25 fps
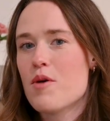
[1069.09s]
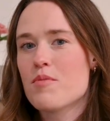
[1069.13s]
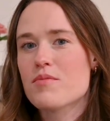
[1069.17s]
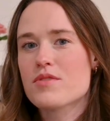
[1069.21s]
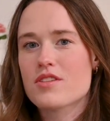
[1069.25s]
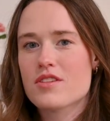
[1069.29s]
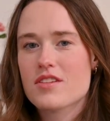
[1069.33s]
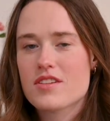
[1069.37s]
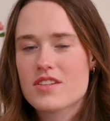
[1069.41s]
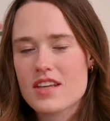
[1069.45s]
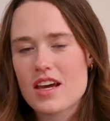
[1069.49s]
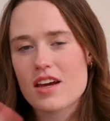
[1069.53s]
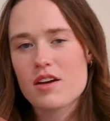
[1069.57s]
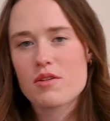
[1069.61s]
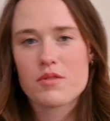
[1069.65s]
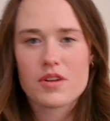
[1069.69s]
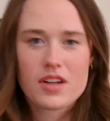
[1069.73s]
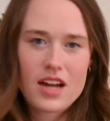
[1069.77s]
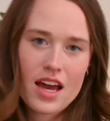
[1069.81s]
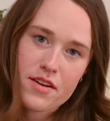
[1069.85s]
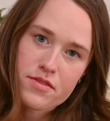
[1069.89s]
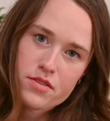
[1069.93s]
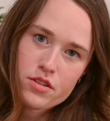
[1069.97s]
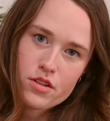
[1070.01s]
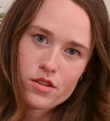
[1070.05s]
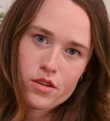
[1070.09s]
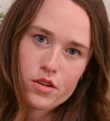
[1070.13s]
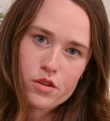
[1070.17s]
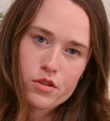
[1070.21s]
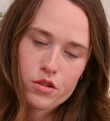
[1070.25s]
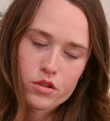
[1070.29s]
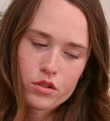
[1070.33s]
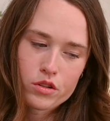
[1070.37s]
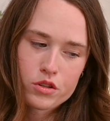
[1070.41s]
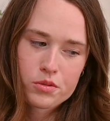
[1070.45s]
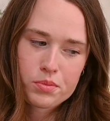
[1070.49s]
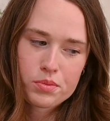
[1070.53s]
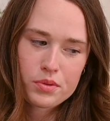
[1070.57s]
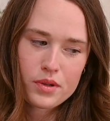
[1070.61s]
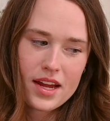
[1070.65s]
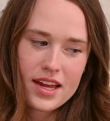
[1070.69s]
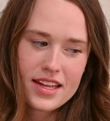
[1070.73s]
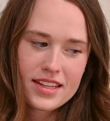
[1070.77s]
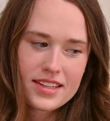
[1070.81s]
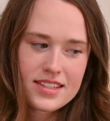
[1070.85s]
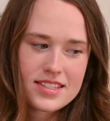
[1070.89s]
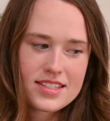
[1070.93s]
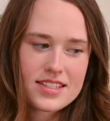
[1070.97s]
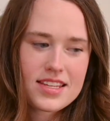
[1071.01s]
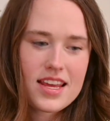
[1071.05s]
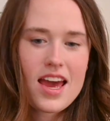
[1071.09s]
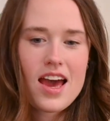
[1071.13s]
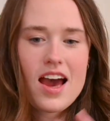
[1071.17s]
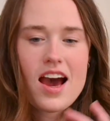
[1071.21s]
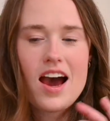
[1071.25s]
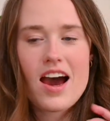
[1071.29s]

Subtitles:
So the second one after The Cruel Prince.